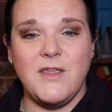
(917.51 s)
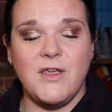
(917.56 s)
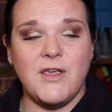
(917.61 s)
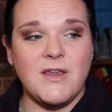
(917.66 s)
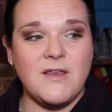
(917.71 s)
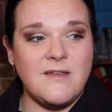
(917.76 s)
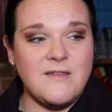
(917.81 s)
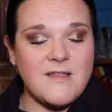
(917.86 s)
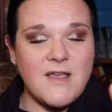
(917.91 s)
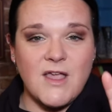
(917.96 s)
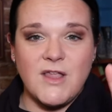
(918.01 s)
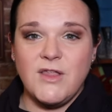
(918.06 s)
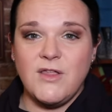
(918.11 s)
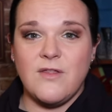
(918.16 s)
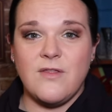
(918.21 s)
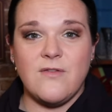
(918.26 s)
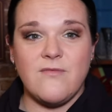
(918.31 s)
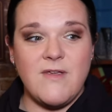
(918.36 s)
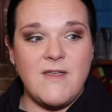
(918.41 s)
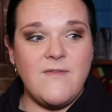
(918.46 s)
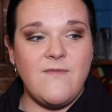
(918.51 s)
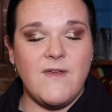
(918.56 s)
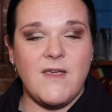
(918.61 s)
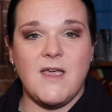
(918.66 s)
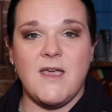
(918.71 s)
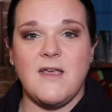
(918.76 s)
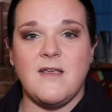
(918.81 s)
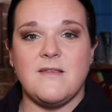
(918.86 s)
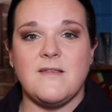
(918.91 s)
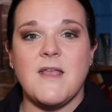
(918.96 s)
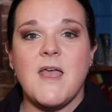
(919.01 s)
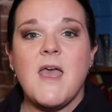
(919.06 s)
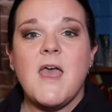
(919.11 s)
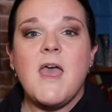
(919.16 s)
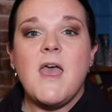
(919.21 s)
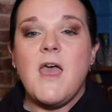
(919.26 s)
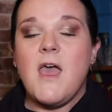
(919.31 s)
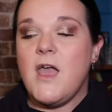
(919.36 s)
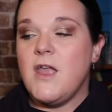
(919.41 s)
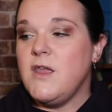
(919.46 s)
You can design three figures
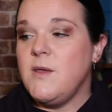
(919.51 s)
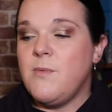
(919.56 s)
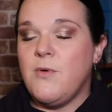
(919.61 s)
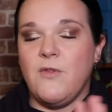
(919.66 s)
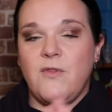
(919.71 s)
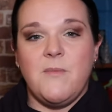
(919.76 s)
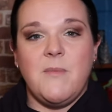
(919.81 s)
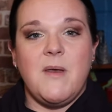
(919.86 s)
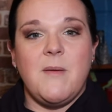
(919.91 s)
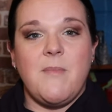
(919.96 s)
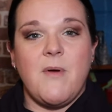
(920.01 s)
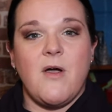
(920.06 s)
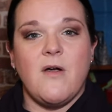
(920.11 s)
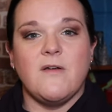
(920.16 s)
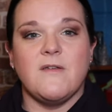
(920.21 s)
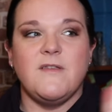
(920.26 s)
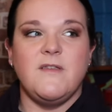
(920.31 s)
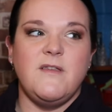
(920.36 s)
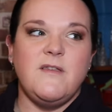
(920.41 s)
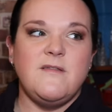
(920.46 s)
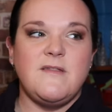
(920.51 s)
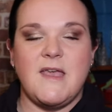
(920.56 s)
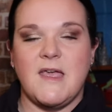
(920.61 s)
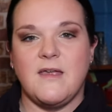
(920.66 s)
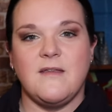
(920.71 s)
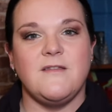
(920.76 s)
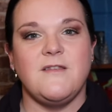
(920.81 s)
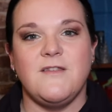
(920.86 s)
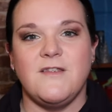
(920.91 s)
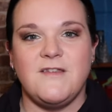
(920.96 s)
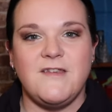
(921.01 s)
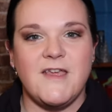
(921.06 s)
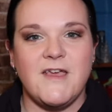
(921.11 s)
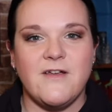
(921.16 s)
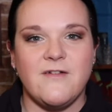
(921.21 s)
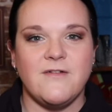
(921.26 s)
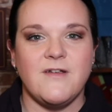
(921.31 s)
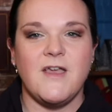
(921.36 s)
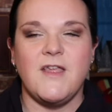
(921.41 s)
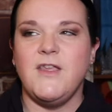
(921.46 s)
and you put them in a box and you take it to the
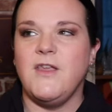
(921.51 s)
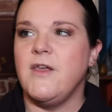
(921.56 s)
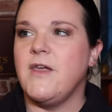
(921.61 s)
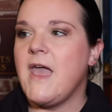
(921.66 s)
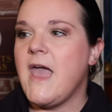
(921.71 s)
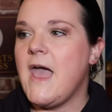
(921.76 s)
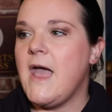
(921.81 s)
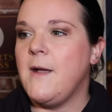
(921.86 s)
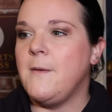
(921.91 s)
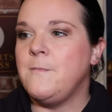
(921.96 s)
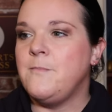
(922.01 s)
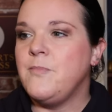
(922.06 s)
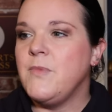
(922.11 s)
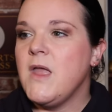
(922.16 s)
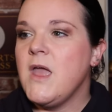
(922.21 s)
till and you get